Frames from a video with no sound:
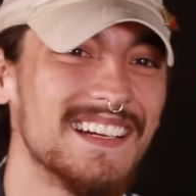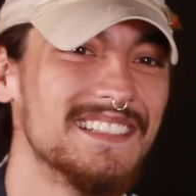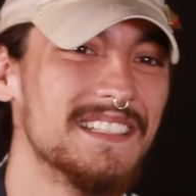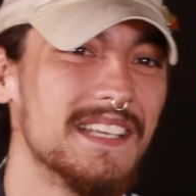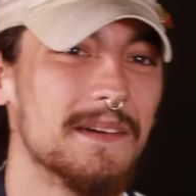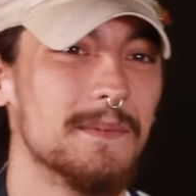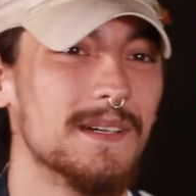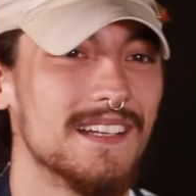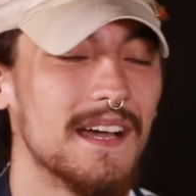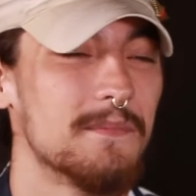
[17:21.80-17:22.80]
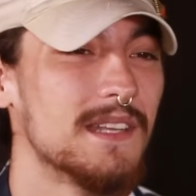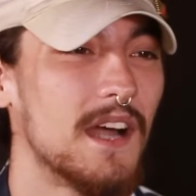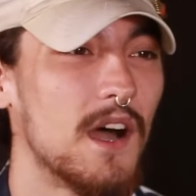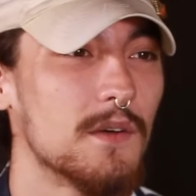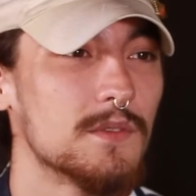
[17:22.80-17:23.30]
crazy, but I mean, I
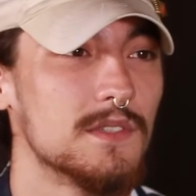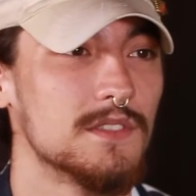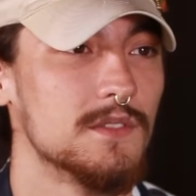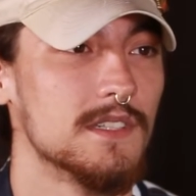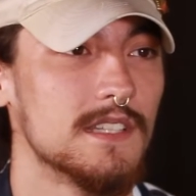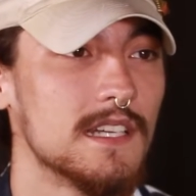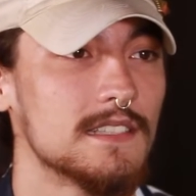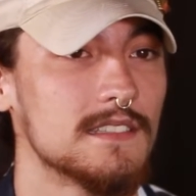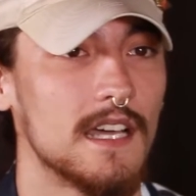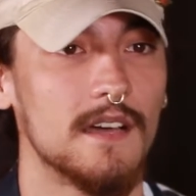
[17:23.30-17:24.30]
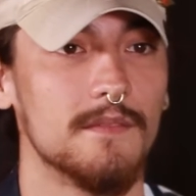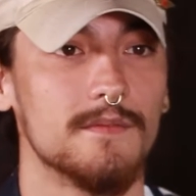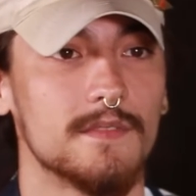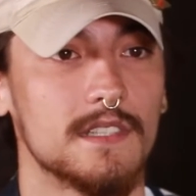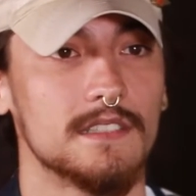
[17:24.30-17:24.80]
always wanted to do it. Then I
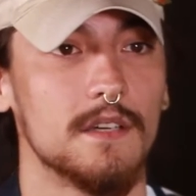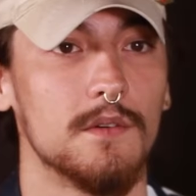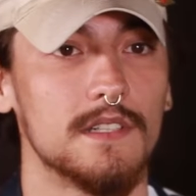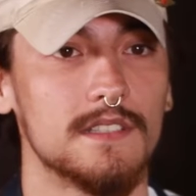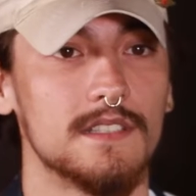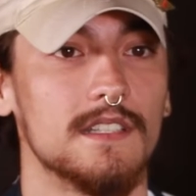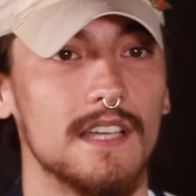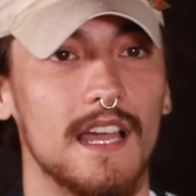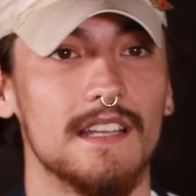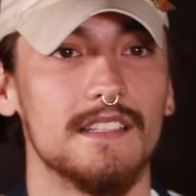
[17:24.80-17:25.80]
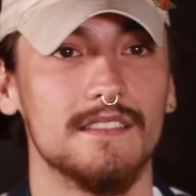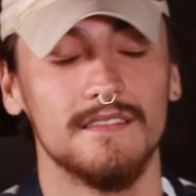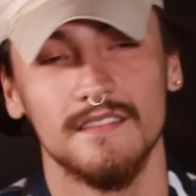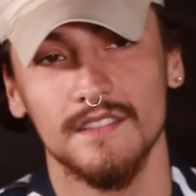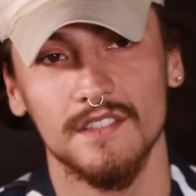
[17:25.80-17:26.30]
stopped because I wanted
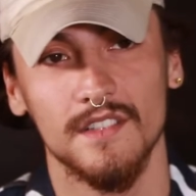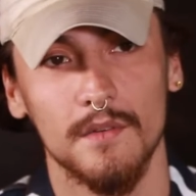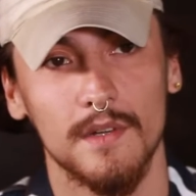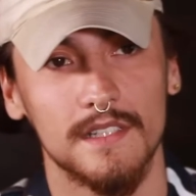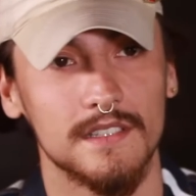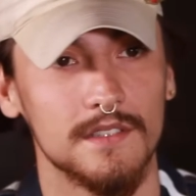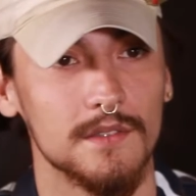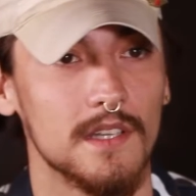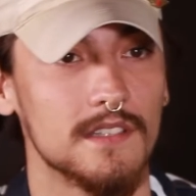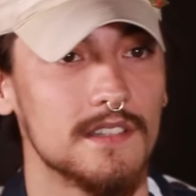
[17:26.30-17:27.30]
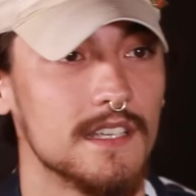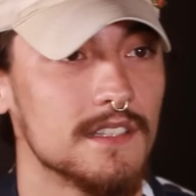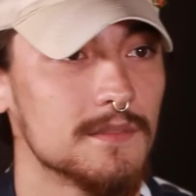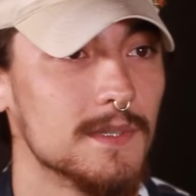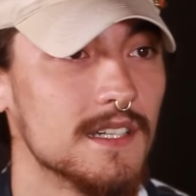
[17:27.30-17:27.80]
to do other
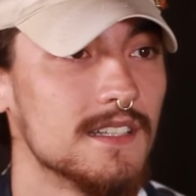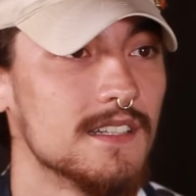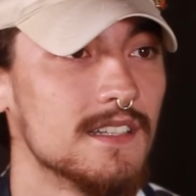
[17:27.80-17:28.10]
things, but